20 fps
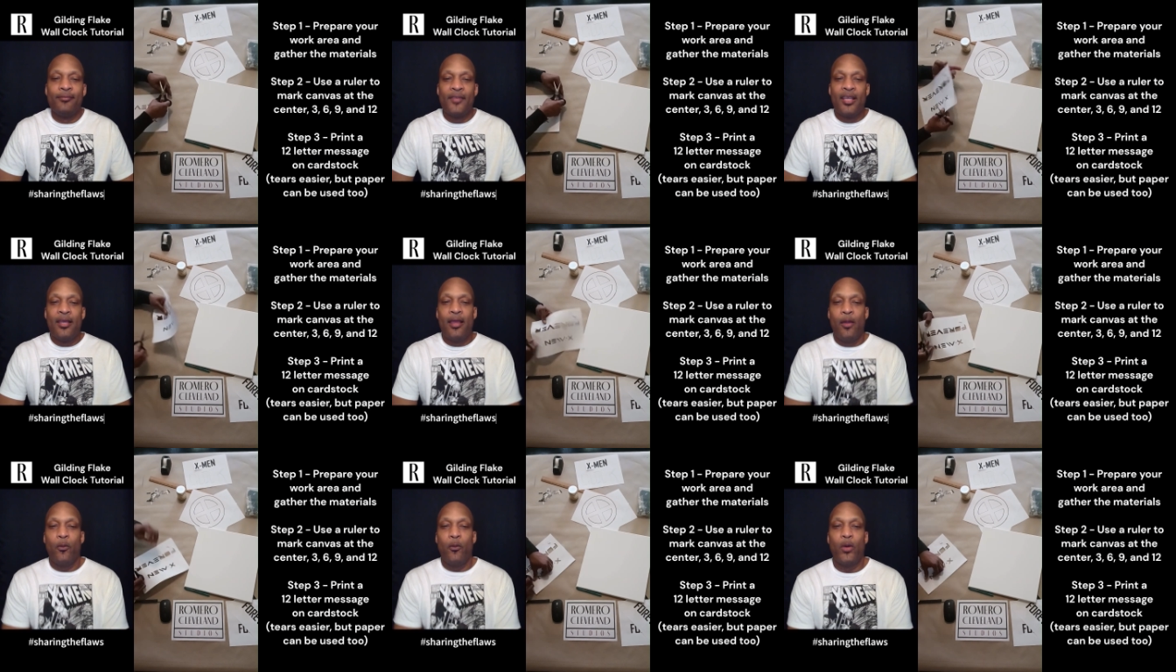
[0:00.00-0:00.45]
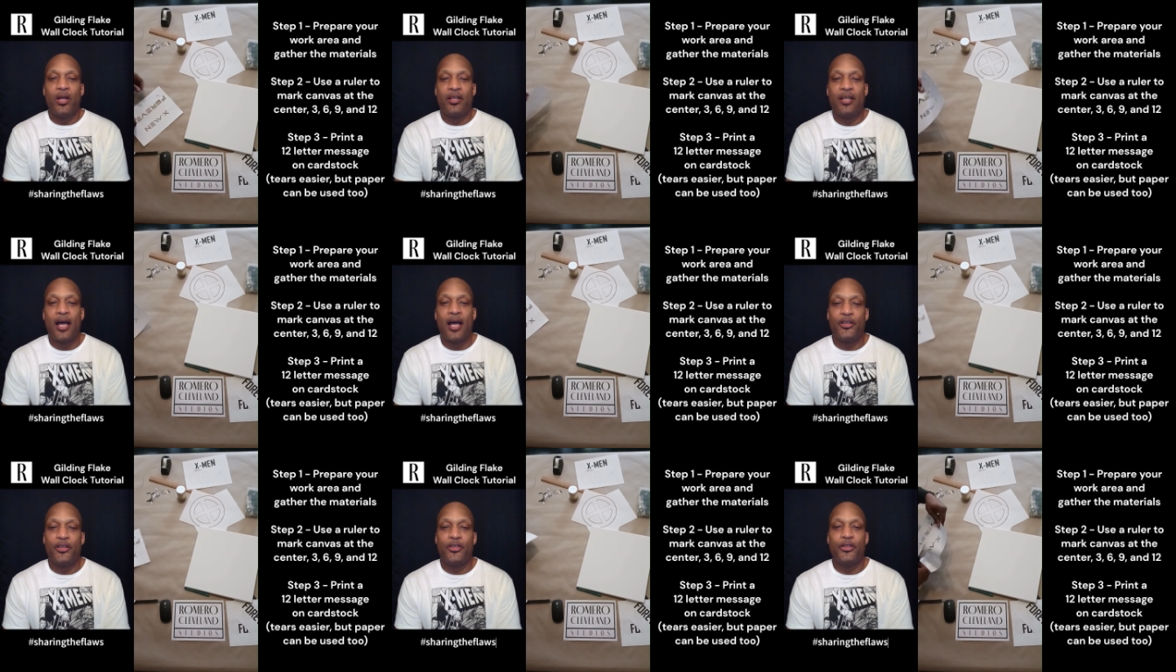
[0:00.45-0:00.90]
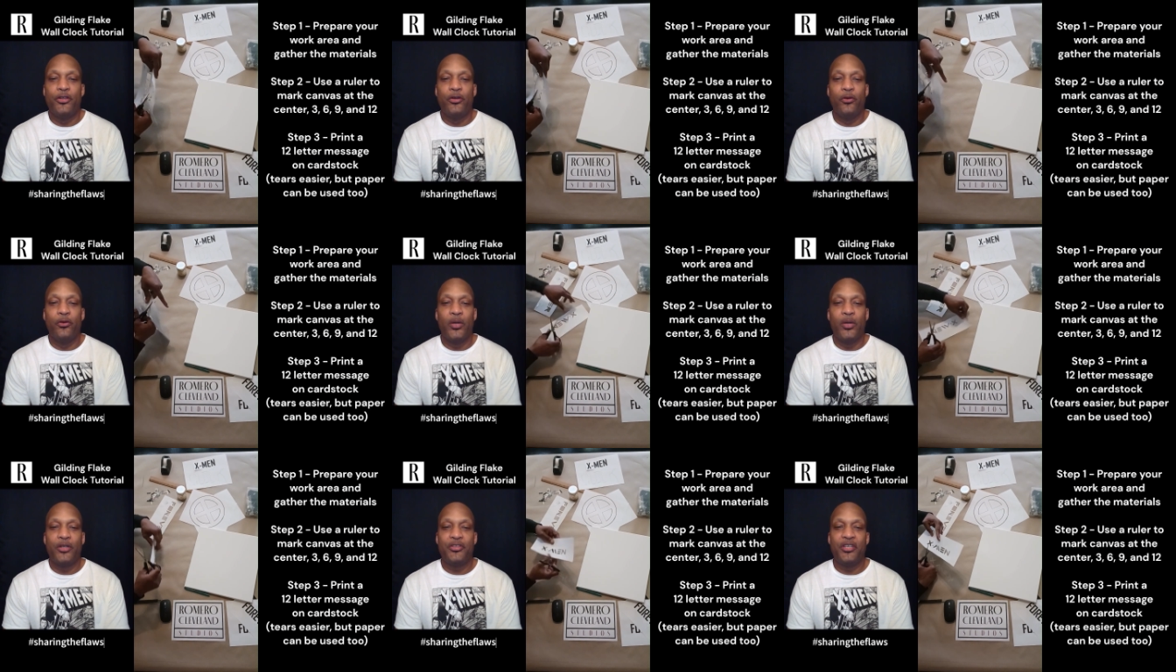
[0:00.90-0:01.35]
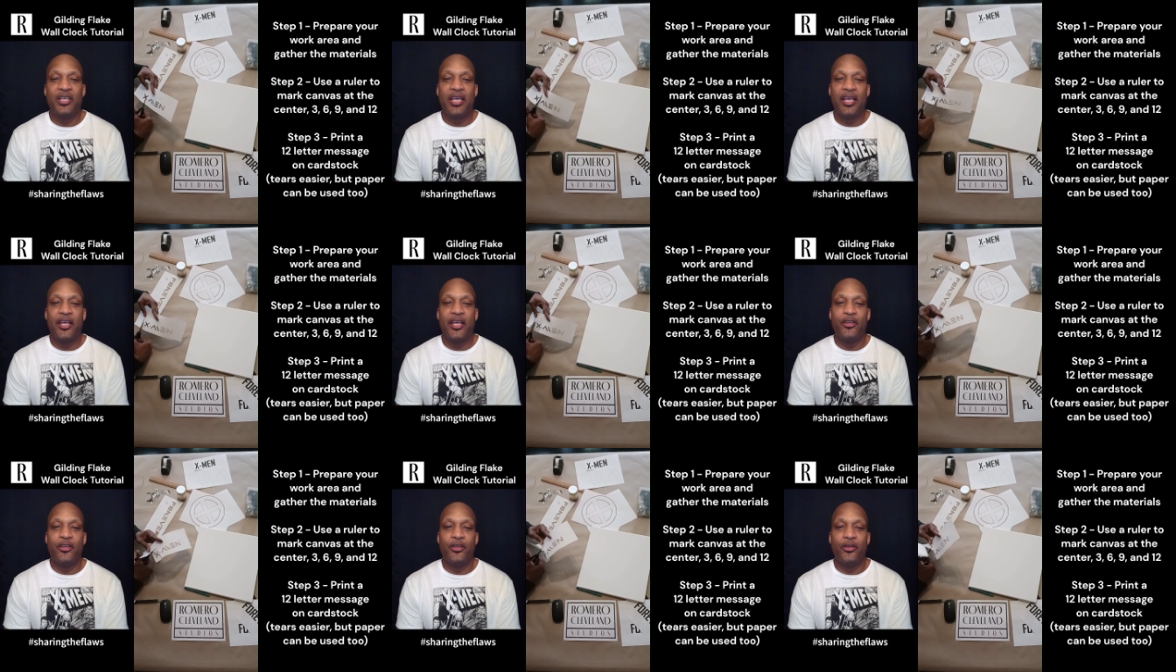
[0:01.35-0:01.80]
What not to do, what you
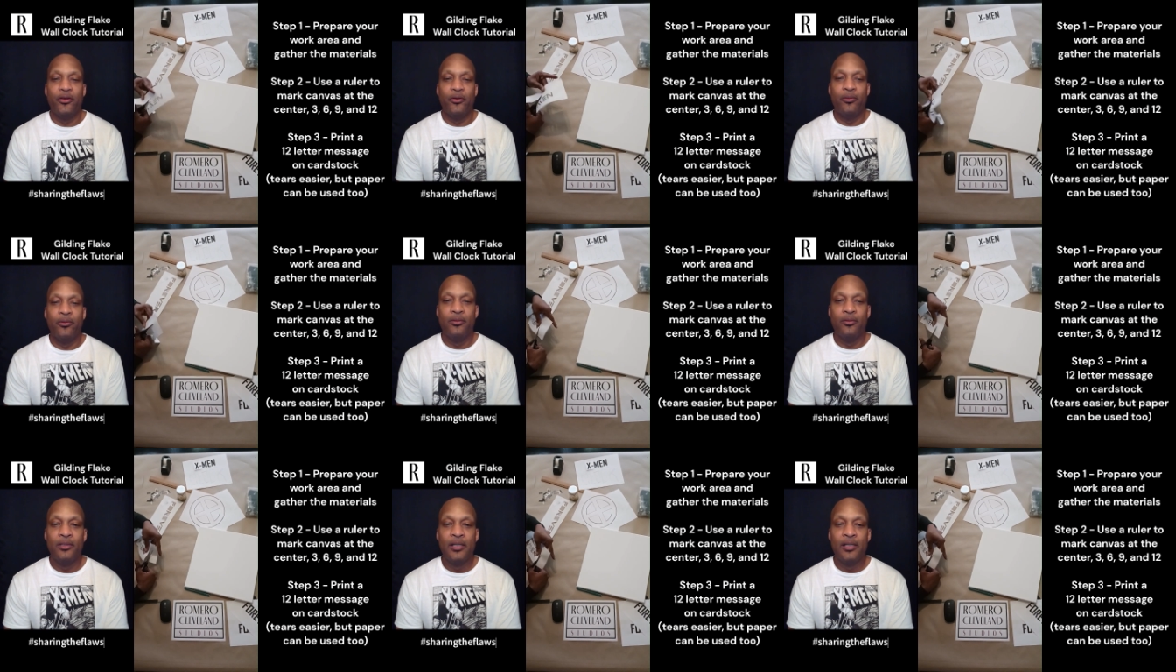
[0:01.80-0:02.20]
can do,